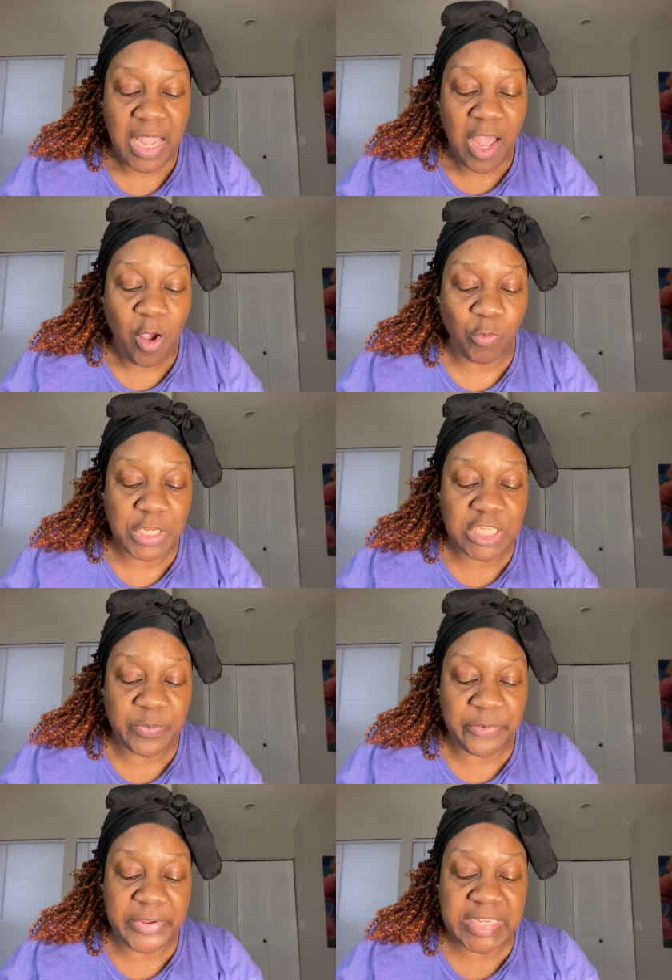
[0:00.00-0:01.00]
Holy
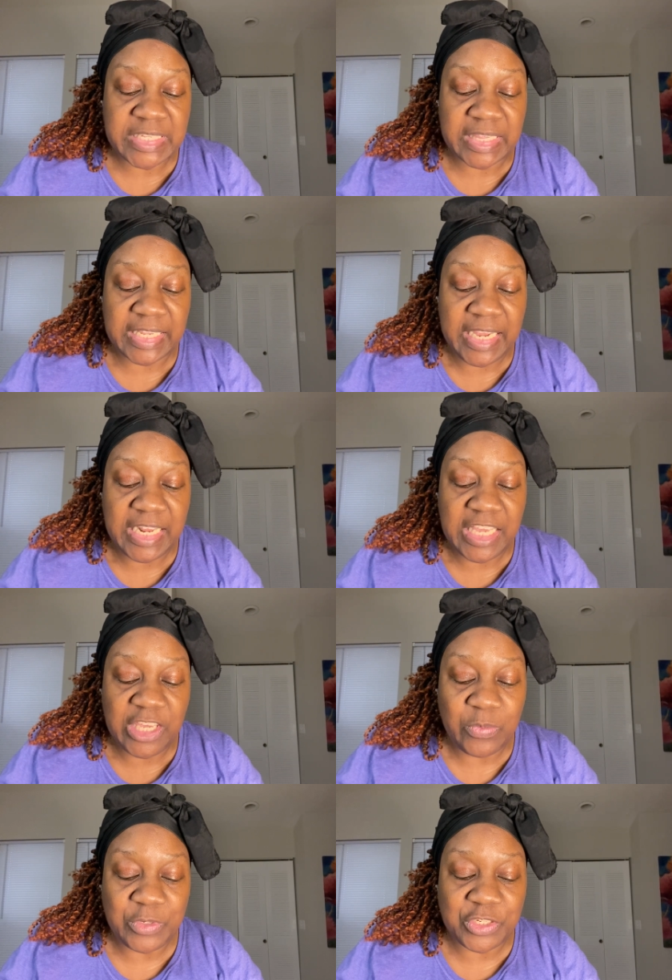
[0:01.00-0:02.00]
Spirit is leading
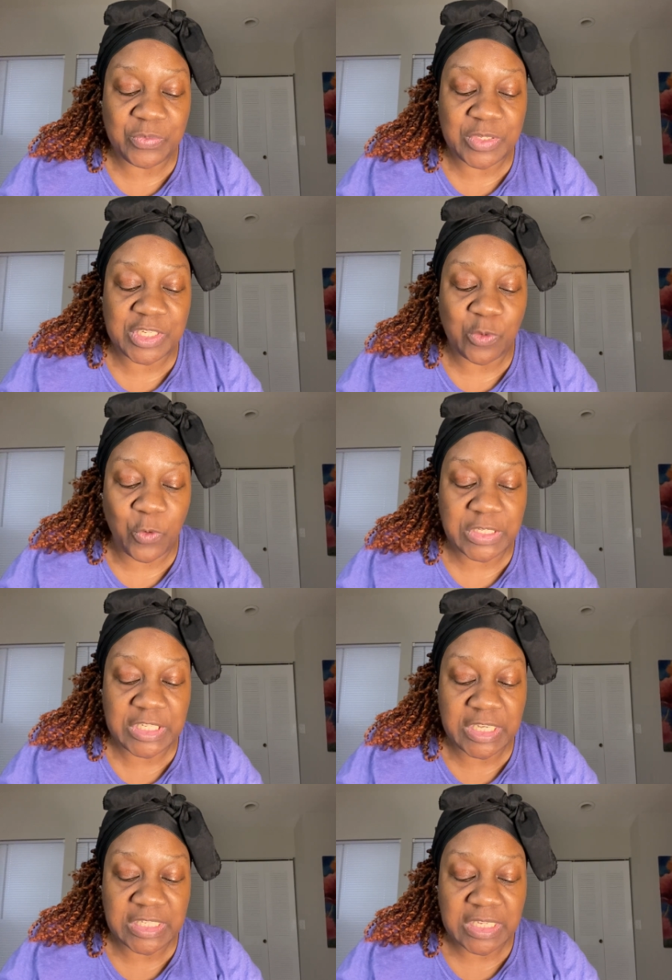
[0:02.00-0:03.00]
you to
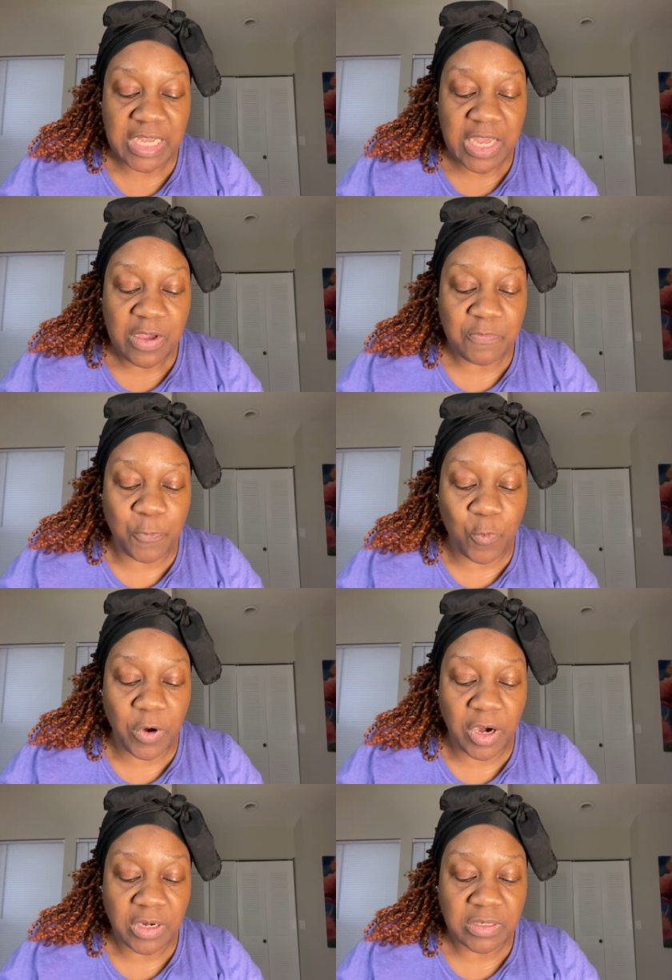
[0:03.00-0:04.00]
sources
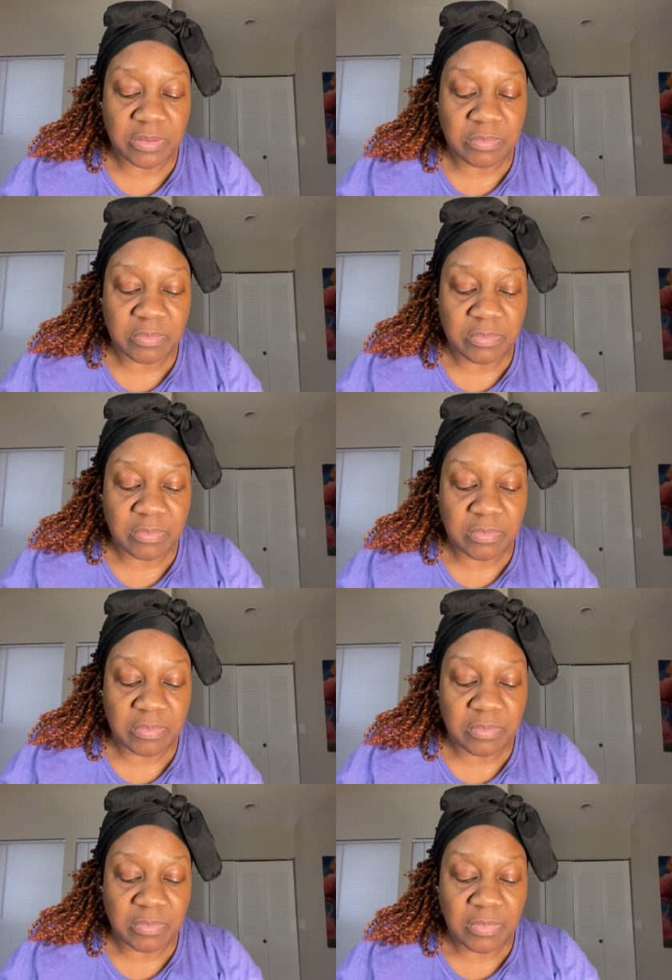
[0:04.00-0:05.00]
for
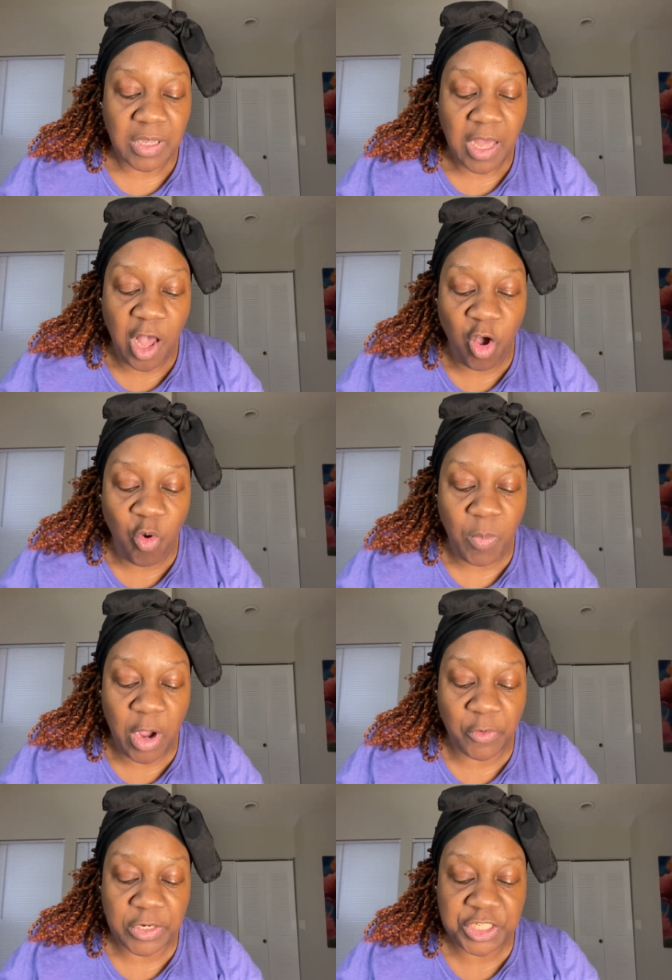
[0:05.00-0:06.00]
home
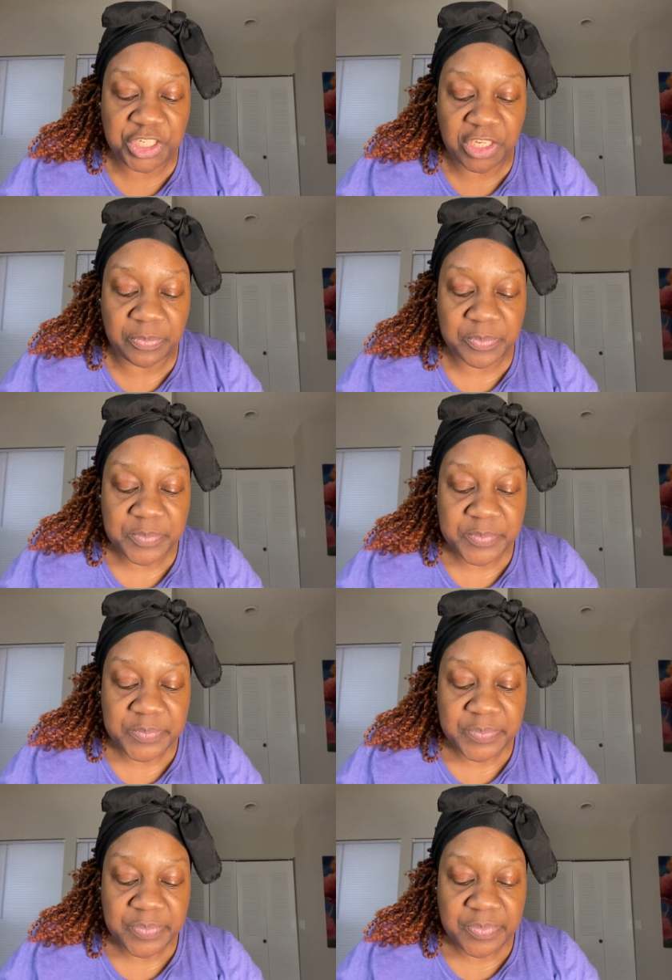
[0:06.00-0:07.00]
ownership,
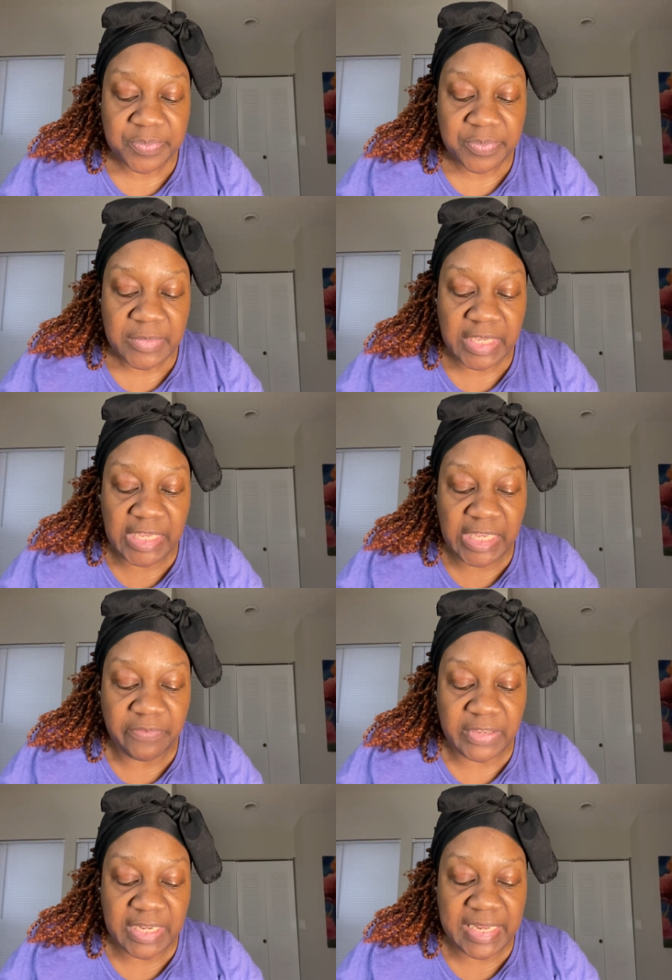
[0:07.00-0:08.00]

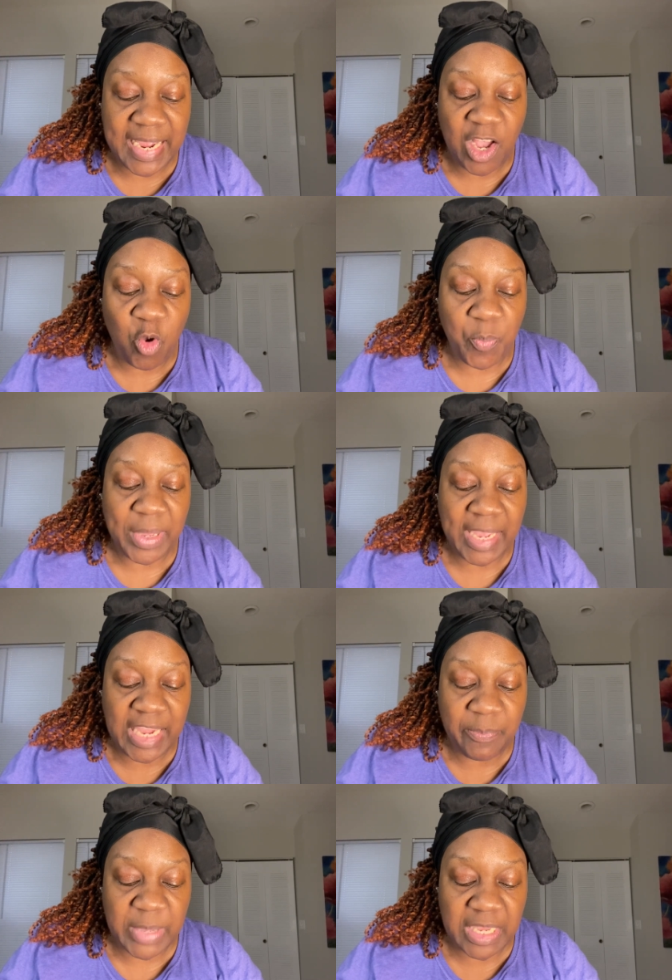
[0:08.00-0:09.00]
even down
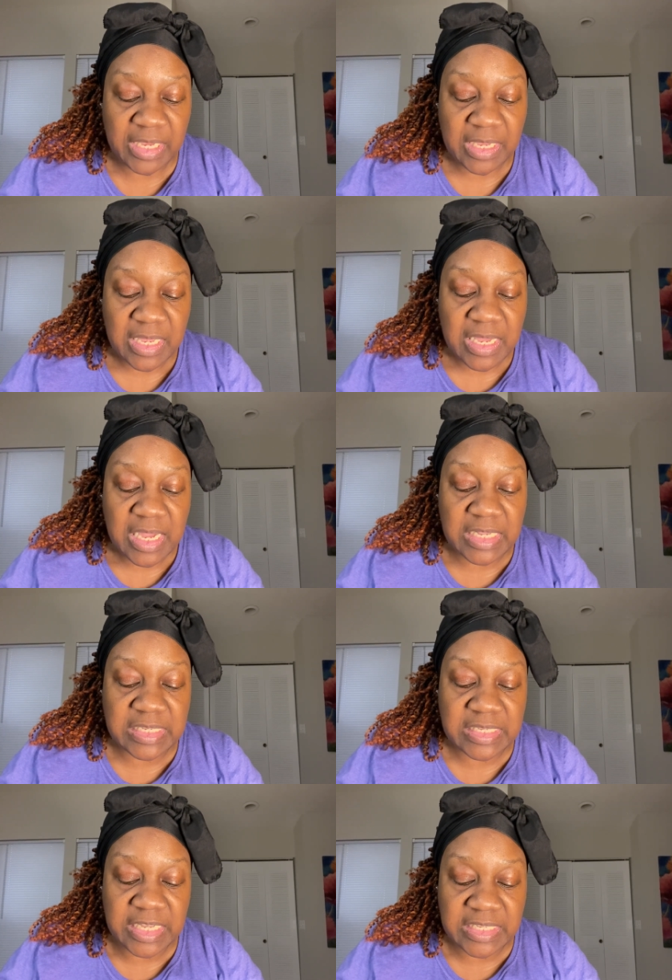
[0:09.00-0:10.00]
payment
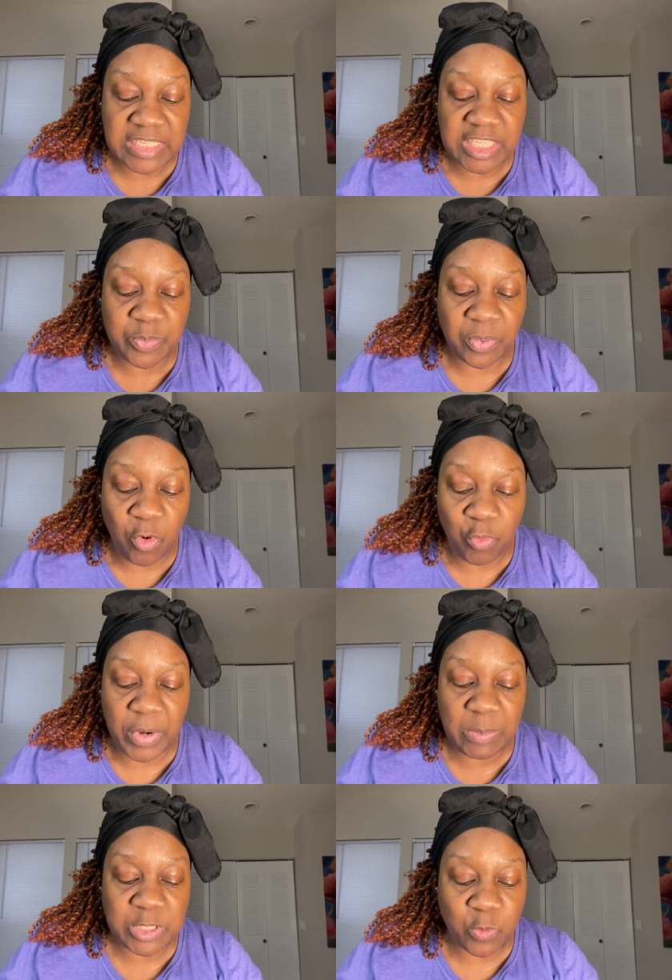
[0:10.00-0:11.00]
assistance
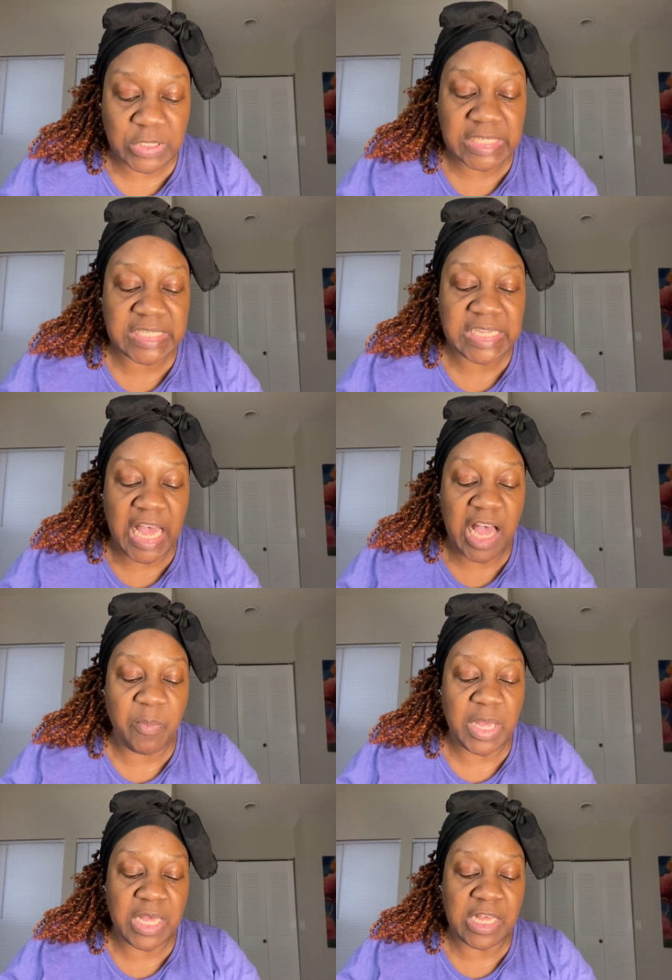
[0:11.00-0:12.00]
program sources.
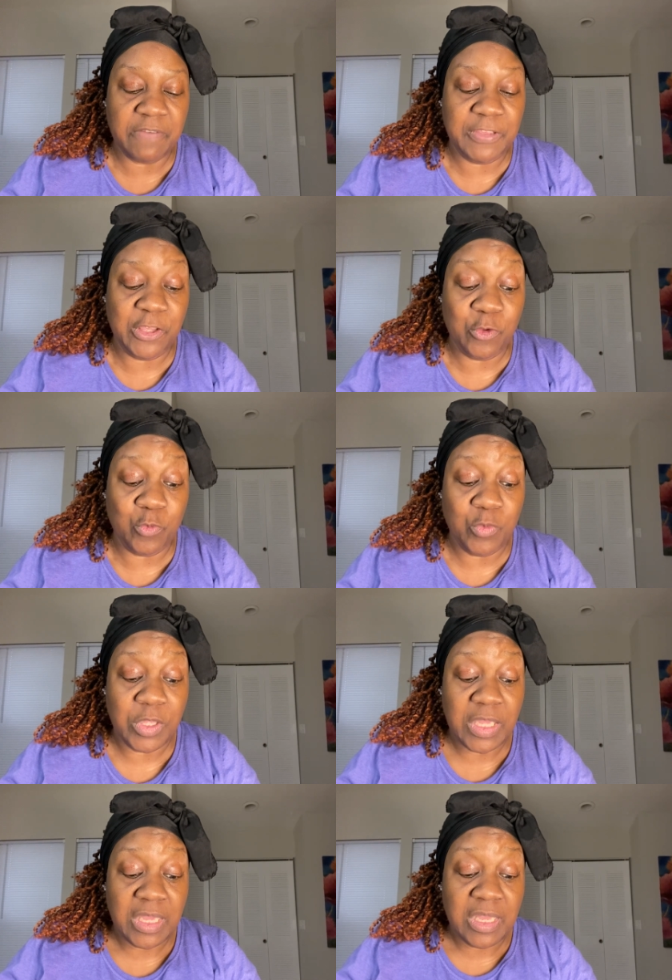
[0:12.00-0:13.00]
Some of you,
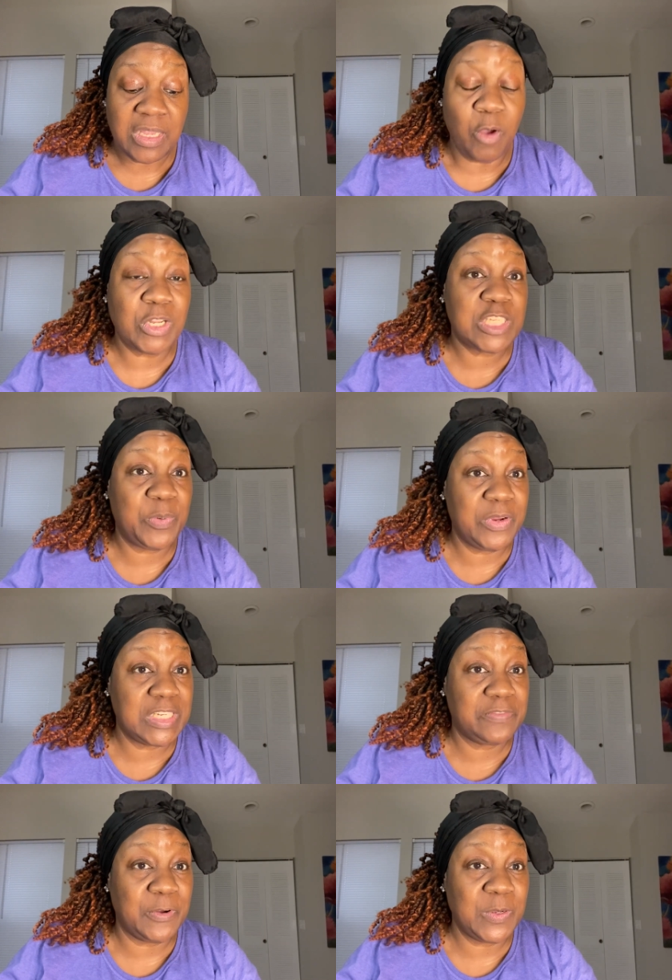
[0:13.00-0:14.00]
Holy Spirit
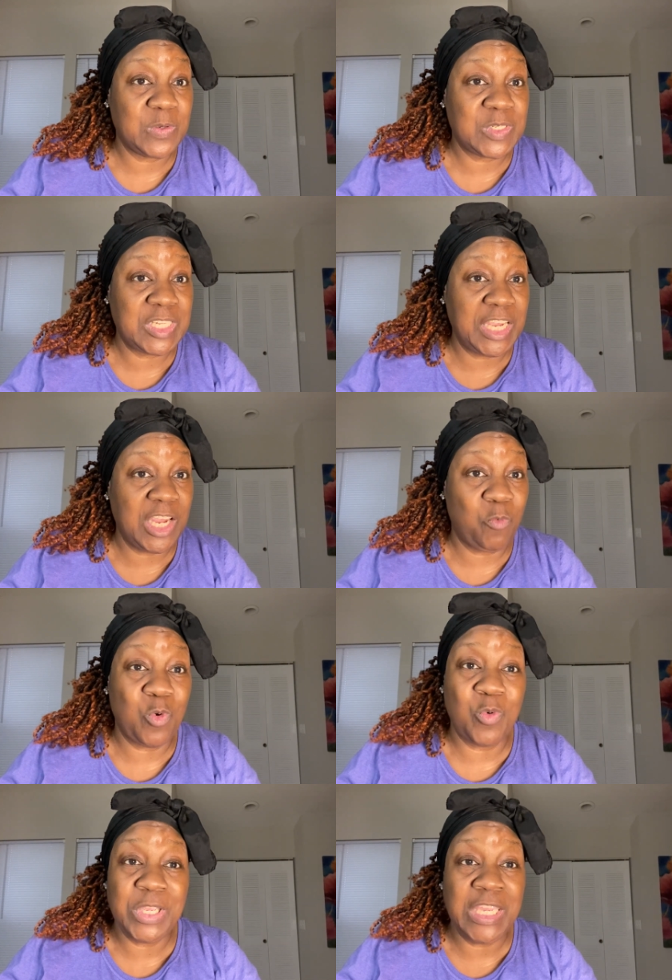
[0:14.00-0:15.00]
is further saying,
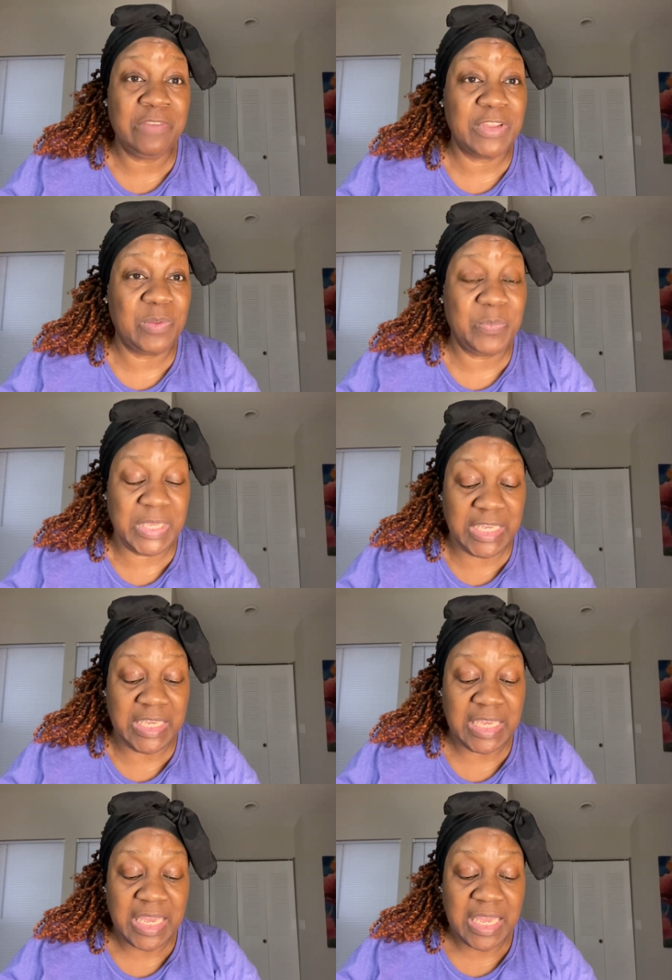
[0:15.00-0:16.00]
will even be